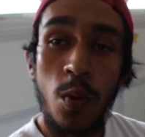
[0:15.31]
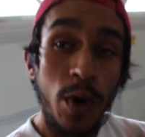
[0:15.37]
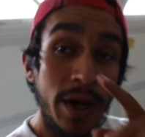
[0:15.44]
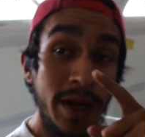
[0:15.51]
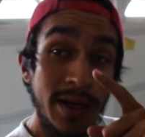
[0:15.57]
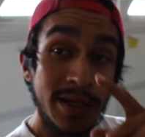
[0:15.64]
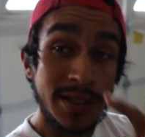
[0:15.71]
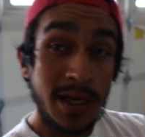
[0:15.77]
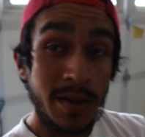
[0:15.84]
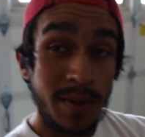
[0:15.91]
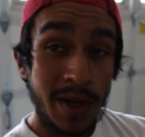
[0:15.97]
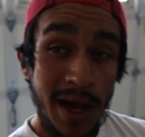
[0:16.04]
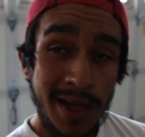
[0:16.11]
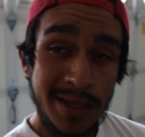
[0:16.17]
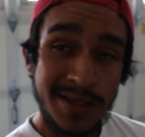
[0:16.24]
What is up,
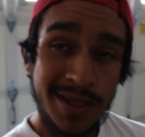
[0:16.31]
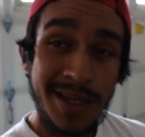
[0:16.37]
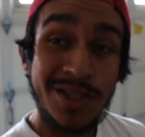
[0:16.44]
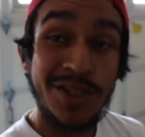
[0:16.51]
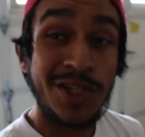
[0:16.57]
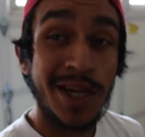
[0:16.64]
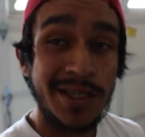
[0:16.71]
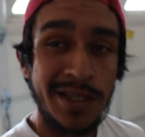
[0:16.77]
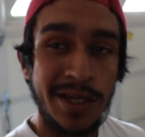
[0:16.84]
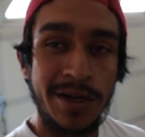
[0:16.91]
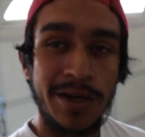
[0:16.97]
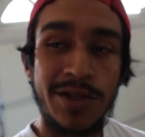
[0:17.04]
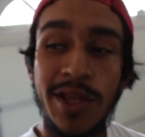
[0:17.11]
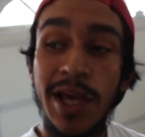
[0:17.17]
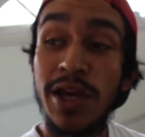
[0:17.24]
guys? It's Jess
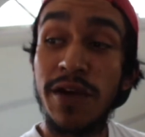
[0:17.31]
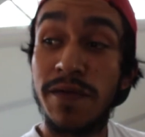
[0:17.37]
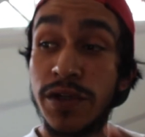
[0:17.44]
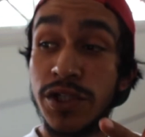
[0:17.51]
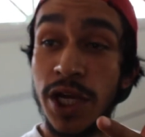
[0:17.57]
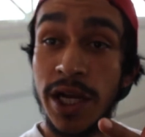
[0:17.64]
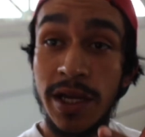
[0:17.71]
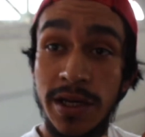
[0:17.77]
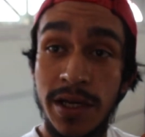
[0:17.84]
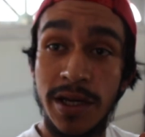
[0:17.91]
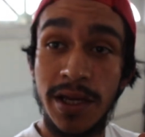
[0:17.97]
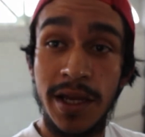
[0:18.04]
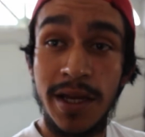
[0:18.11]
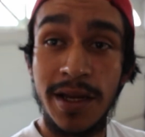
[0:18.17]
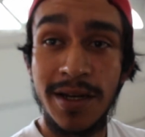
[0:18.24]
here. Thank you for checking in
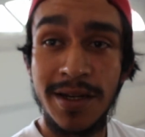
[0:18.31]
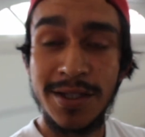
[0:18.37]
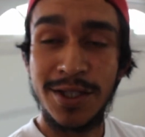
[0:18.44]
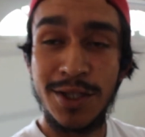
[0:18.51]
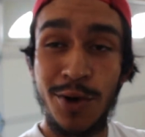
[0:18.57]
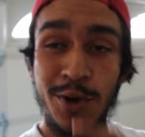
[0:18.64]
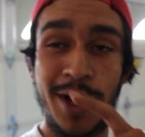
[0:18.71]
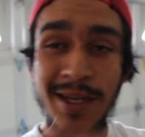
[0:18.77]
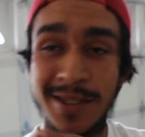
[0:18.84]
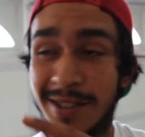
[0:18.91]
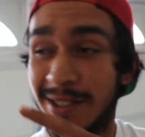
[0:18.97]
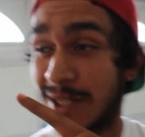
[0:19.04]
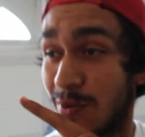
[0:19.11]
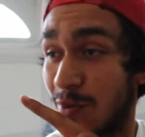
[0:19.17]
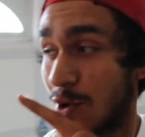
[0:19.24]
again. So Gus
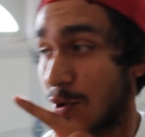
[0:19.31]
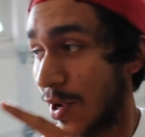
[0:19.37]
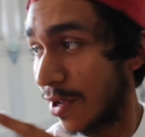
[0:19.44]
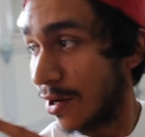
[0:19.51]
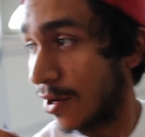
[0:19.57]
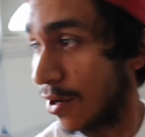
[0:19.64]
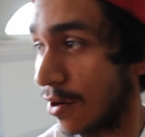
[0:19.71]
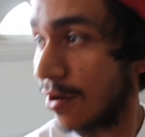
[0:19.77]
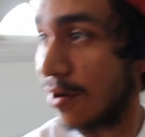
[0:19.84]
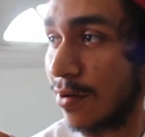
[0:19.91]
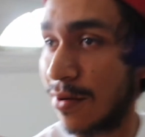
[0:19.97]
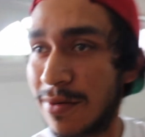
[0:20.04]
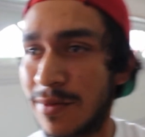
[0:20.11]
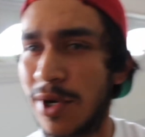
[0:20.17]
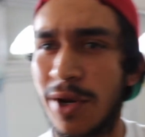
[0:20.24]
is somewhere around here
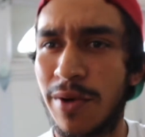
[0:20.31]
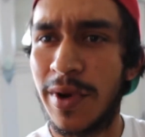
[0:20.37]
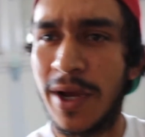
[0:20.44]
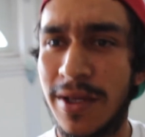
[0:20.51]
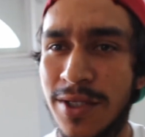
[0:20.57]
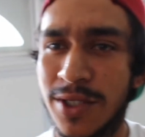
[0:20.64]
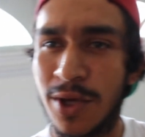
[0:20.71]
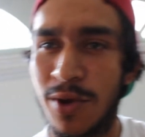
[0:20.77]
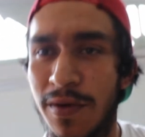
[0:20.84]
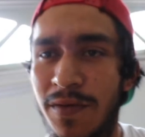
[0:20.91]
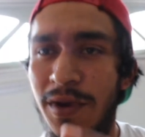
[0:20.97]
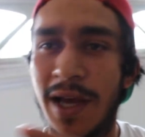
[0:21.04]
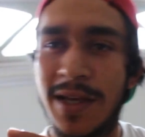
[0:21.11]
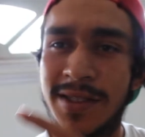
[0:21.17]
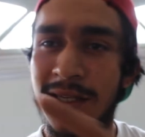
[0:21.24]
running around, so if
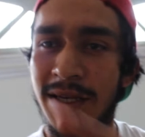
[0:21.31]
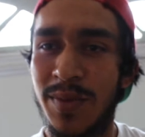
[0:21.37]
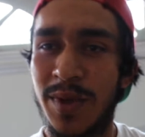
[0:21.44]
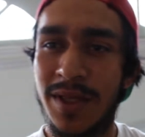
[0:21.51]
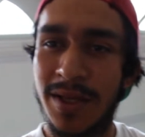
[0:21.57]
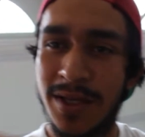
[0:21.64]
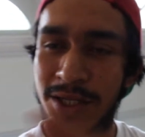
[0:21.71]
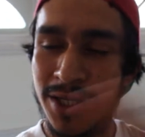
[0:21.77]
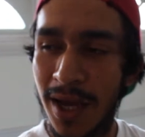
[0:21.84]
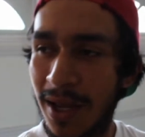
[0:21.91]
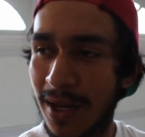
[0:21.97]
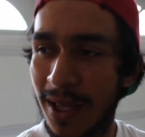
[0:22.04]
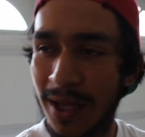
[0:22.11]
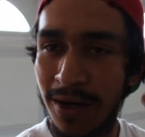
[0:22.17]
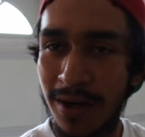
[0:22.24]
you guys see him in the
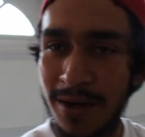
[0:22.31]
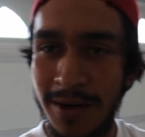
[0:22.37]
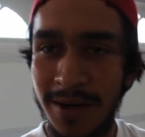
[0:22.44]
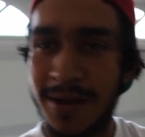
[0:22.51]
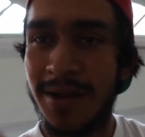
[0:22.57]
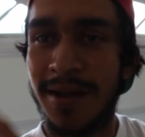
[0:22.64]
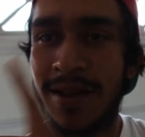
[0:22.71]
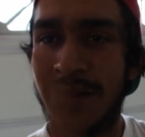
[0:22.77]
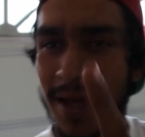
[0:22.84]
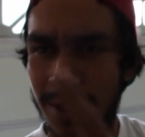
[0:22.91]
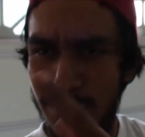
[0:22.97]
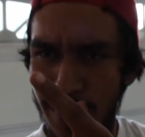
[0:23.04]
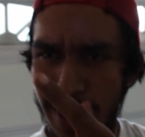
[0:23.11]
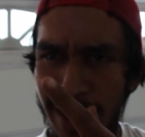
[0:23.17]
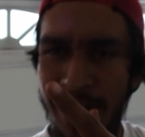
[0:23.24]
shot later,
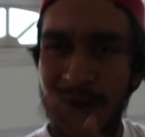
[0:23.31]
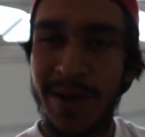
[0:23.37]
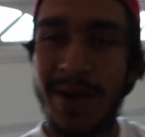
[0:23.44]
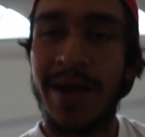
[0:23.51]
that's why.